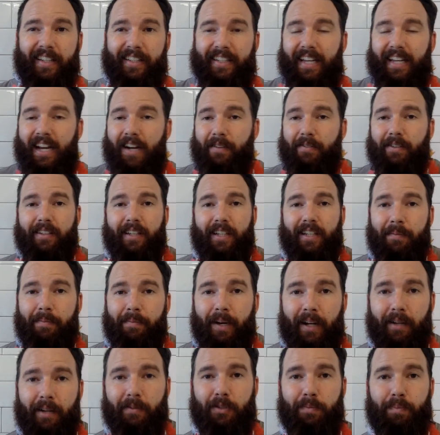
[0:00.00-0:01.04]
Like everything
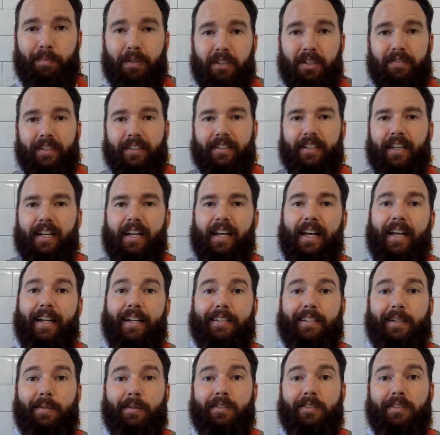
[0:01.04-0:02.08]
about it was perfect. And
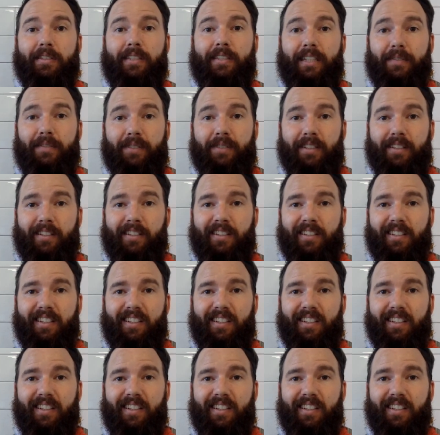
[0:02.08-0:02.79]
as I was leaving,